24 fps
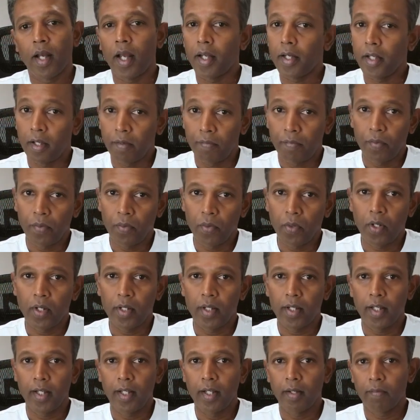And if you are
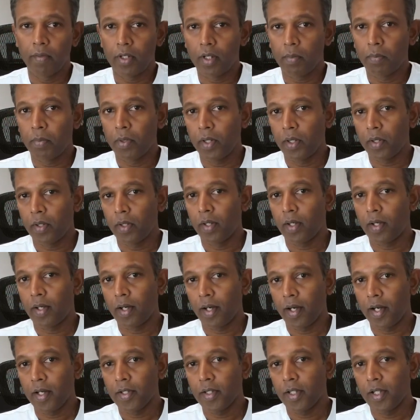dealing with a particular
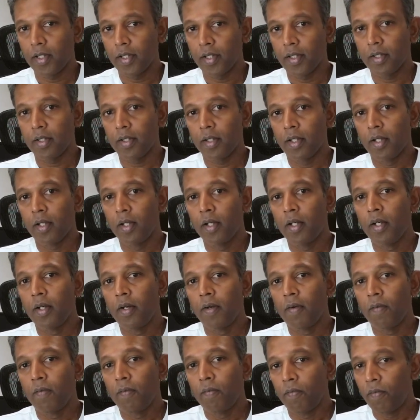organization
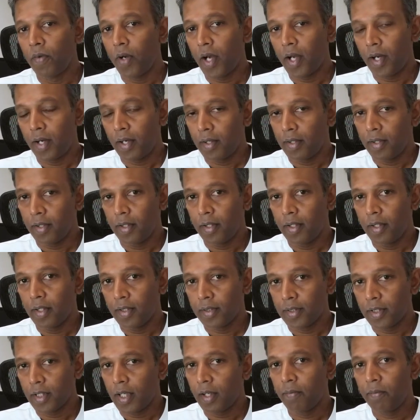where
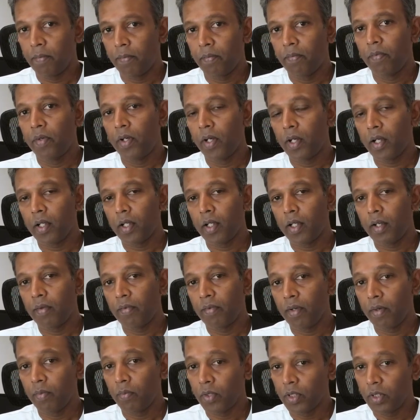a set of
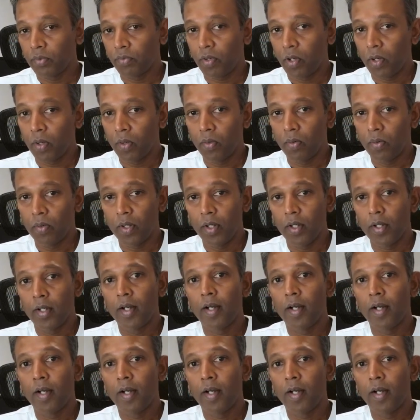well-architected framework is followed,